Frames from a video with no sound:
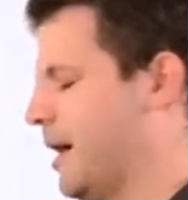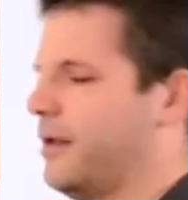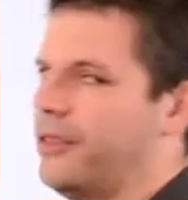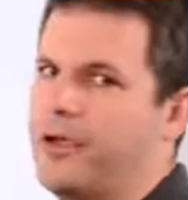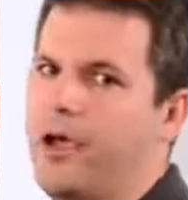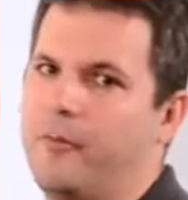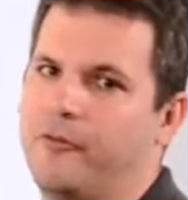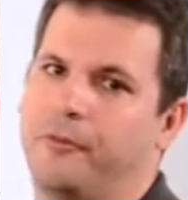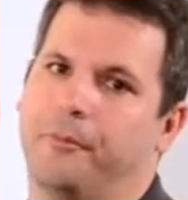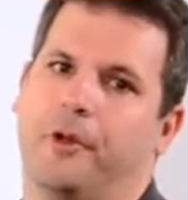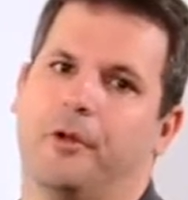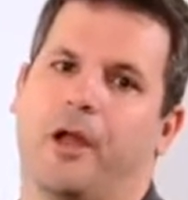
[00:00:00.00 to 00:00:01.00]
And in the
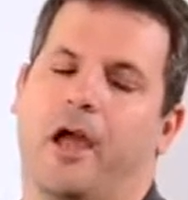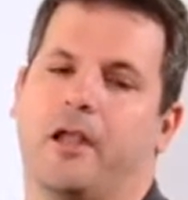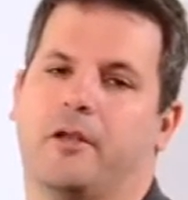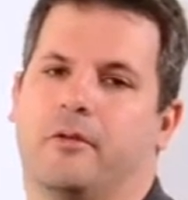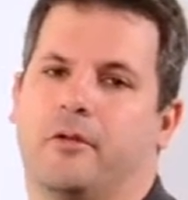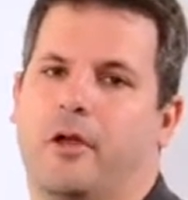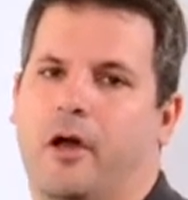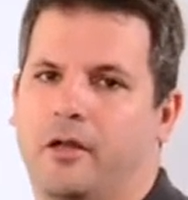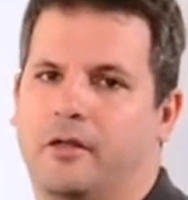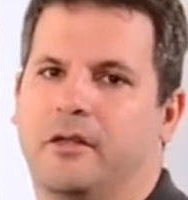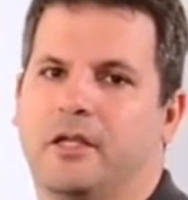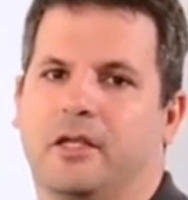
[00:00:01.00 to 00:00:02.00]
comfort mode, I do
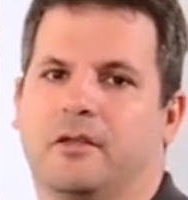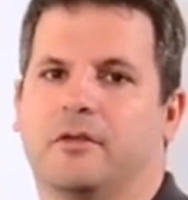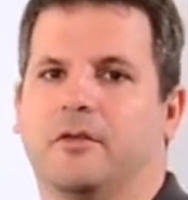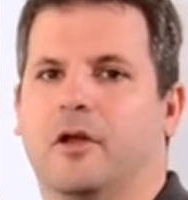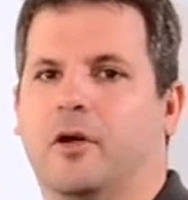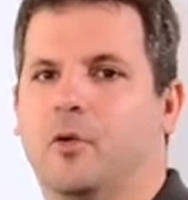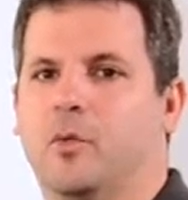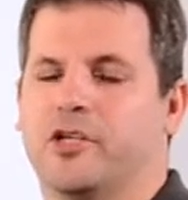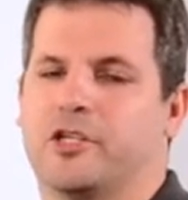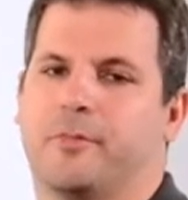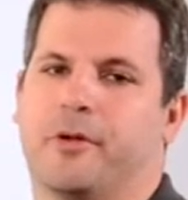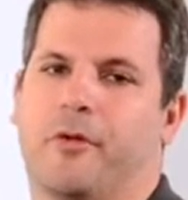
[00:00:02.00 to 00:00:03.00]
not need to know
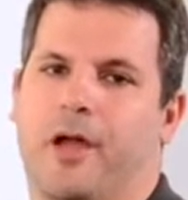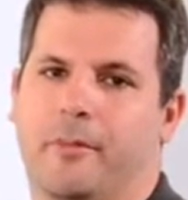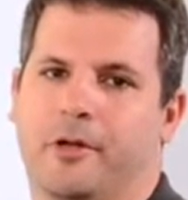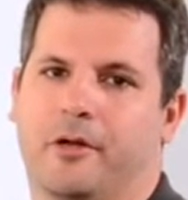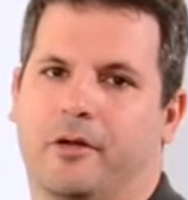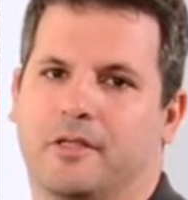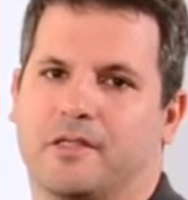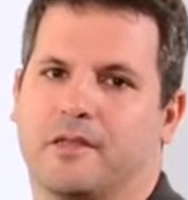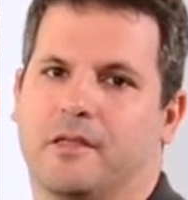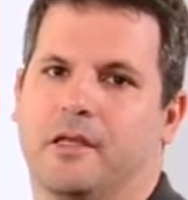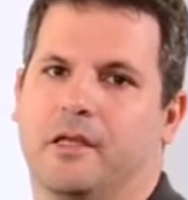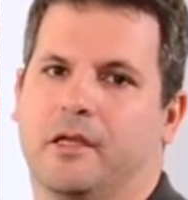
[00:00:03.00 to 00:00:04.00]
which parameters
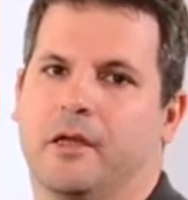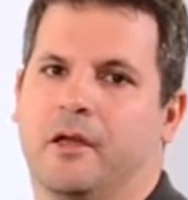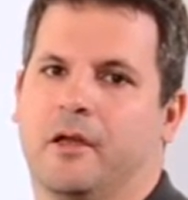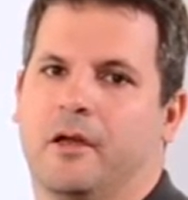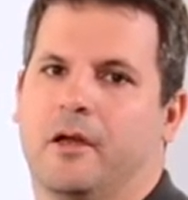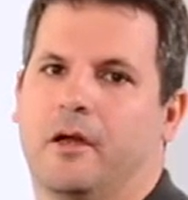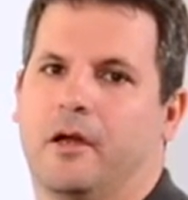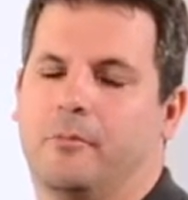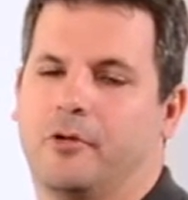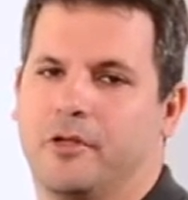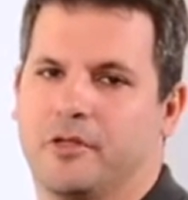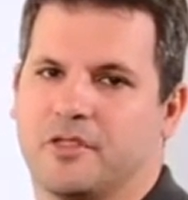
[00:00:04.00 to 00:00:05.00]
the
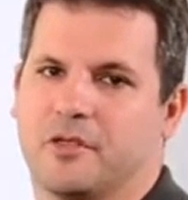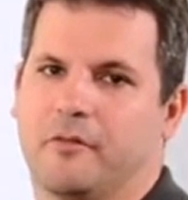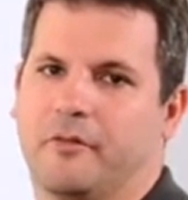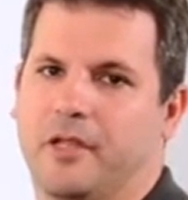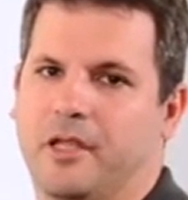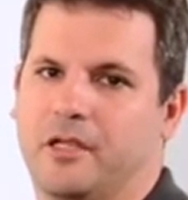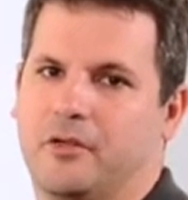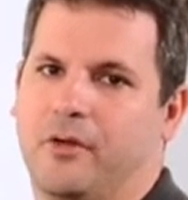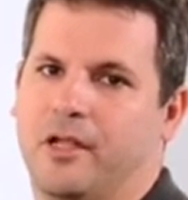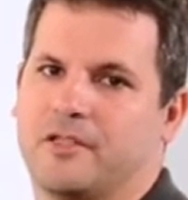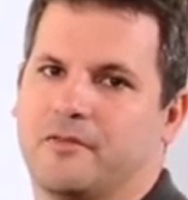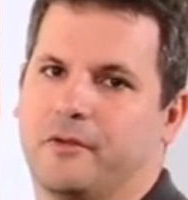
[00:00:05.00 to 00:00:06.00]
producer of the heat
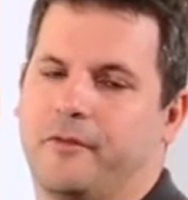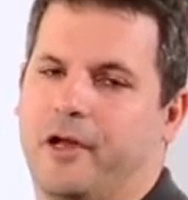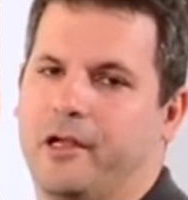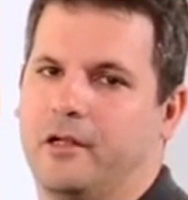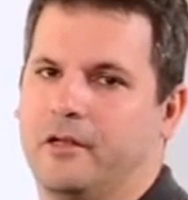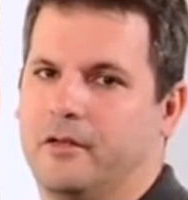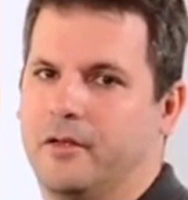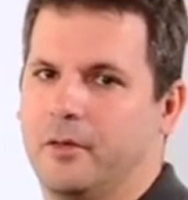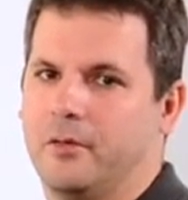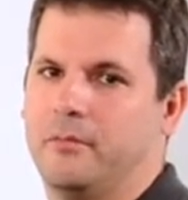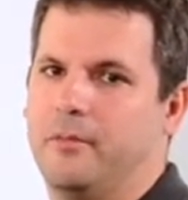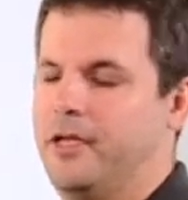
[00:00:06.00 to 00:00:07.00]
transfer vinyl
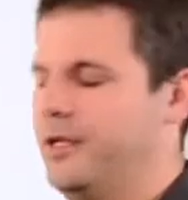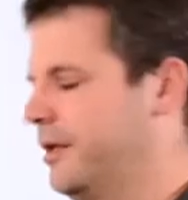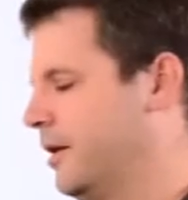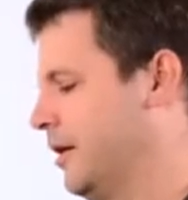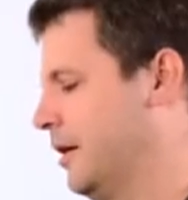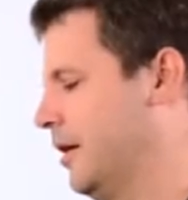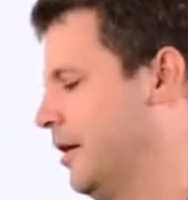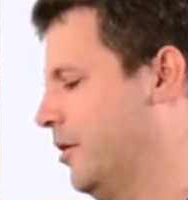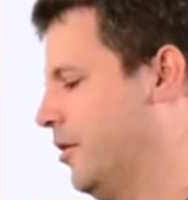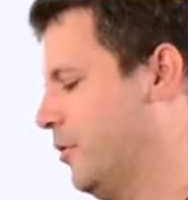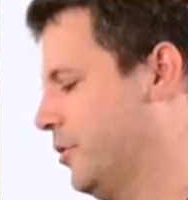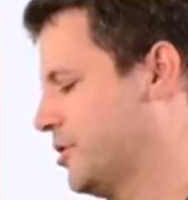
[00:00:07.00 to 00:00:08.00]
told me,
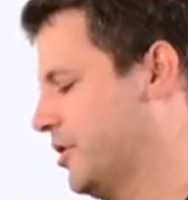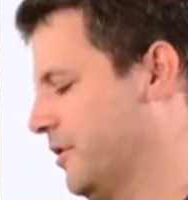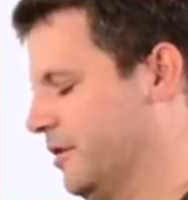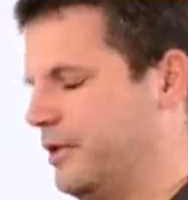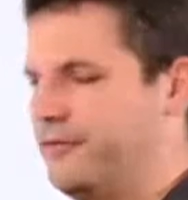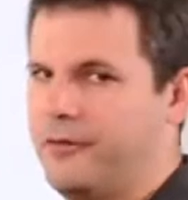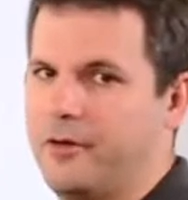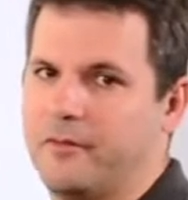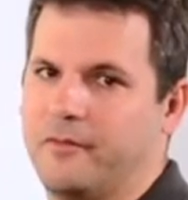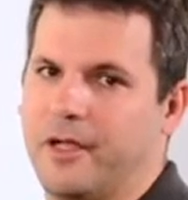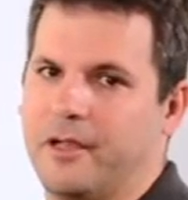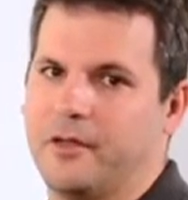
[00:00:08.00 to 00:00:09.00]
or which are the
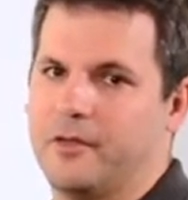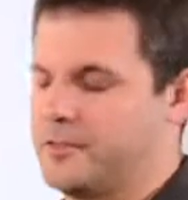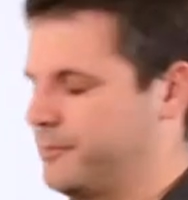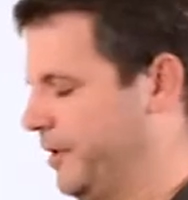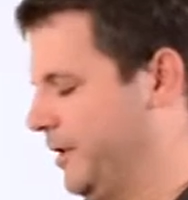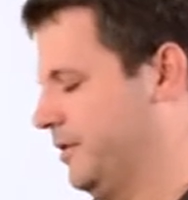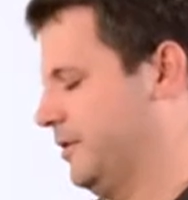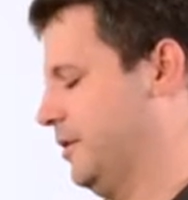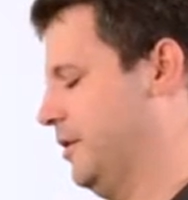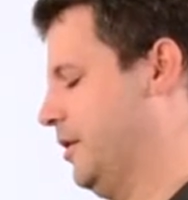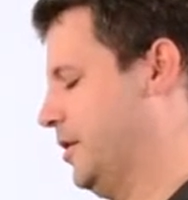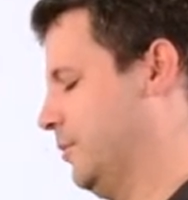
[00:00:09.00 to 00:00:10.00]
default values, but
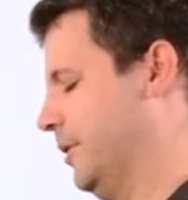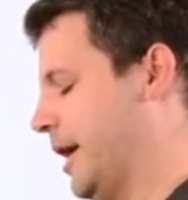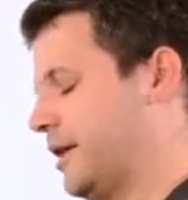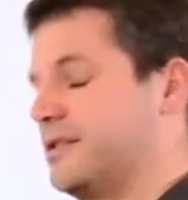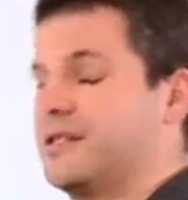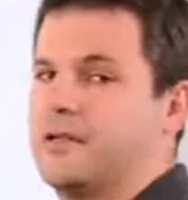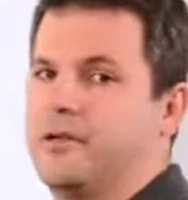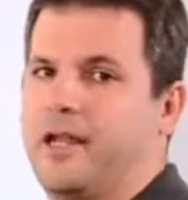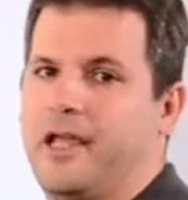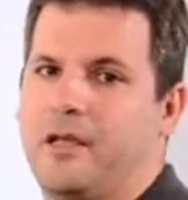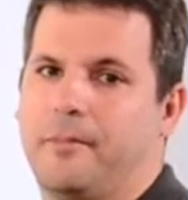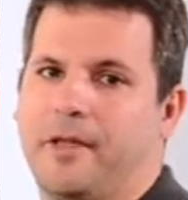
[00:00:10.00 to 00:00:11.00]
you will access our
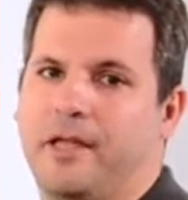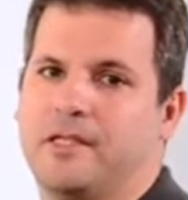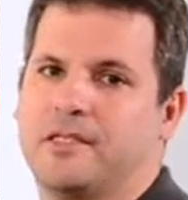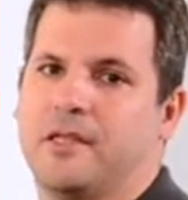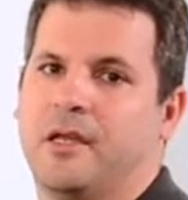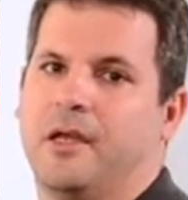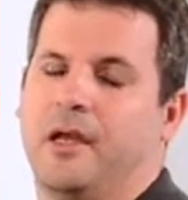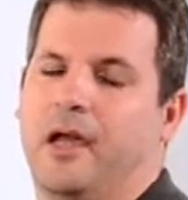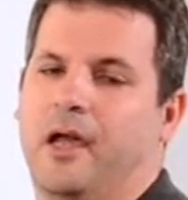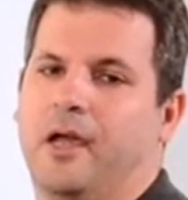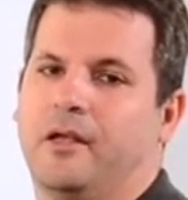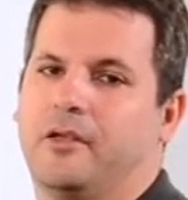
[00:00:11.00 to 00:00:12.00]
database
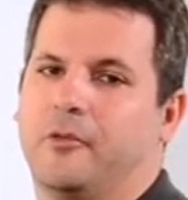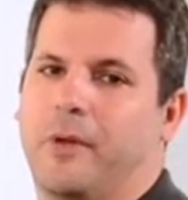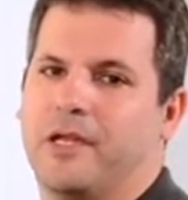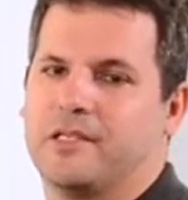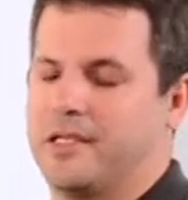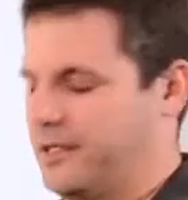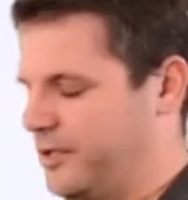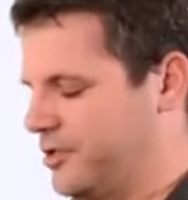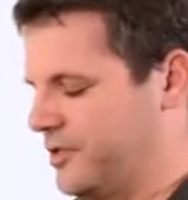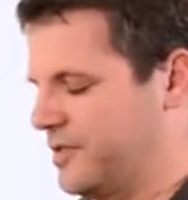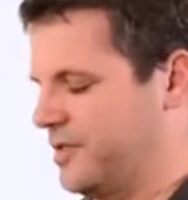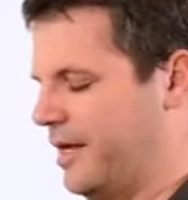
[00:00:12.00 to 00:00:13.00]
and you basically
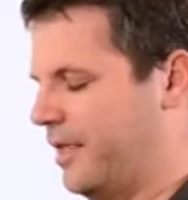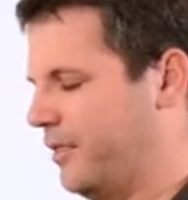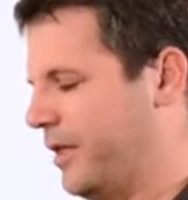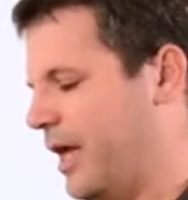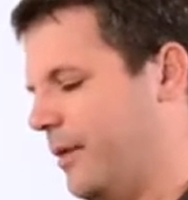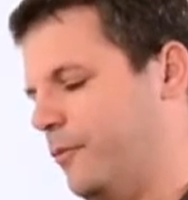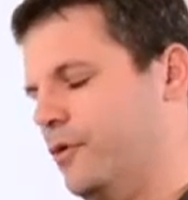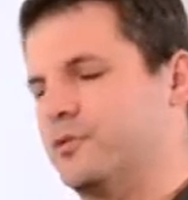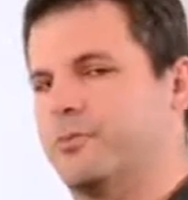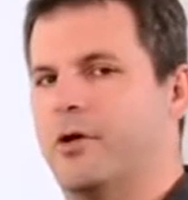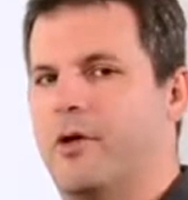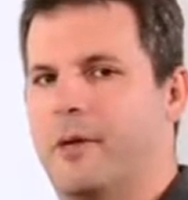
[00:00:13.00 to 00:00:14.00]
just tell the app
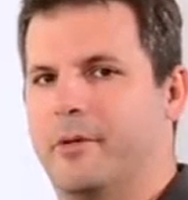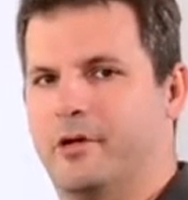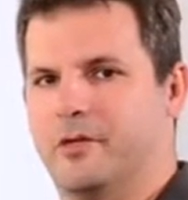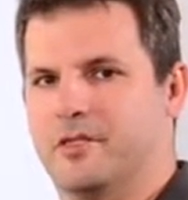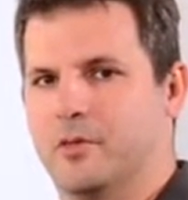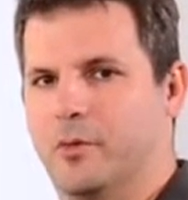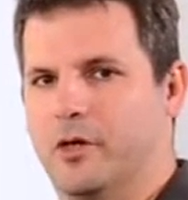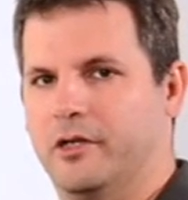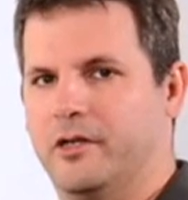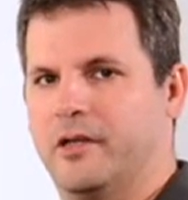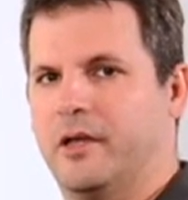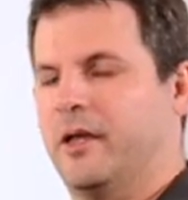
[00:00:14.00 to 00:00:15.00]
which parameters you
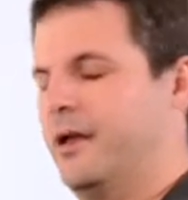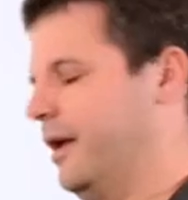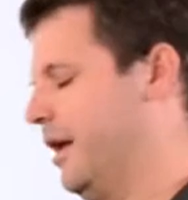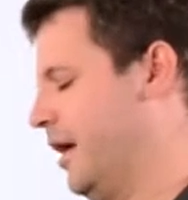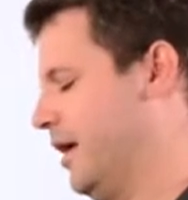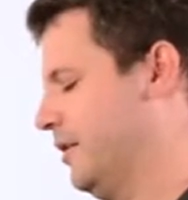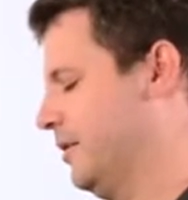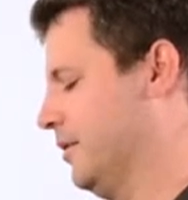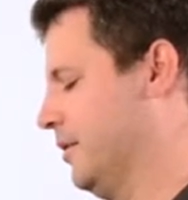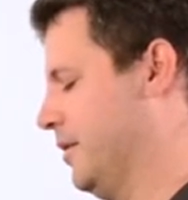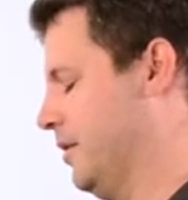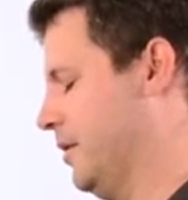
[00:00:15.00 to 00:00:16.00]
want,
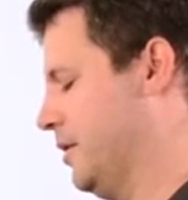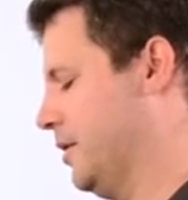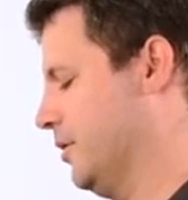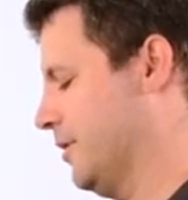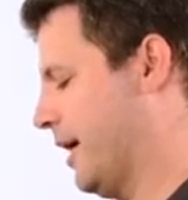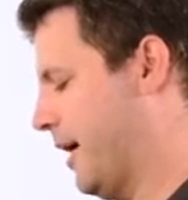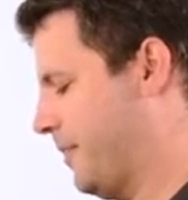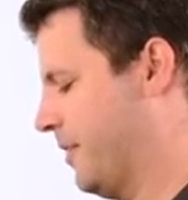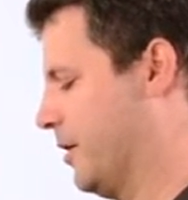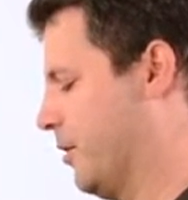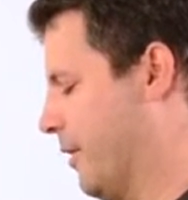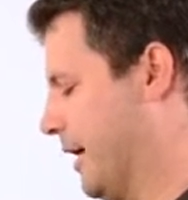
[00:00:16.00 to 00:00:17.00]
and you'll get
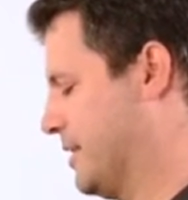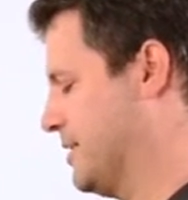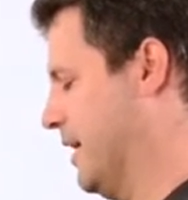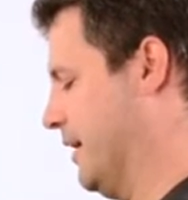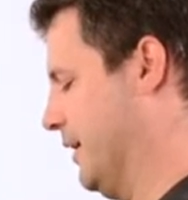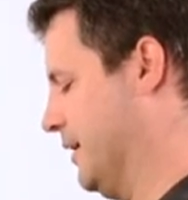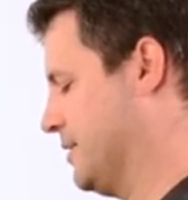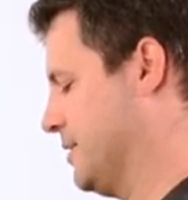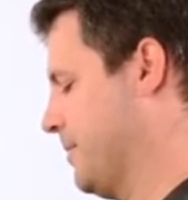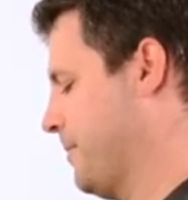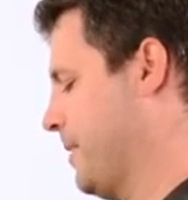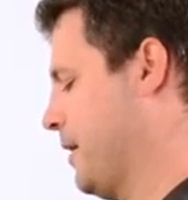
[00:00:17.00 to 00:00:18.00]
the correct
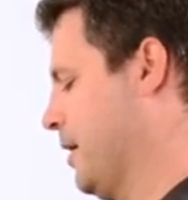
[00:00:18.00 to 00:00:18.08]
settings.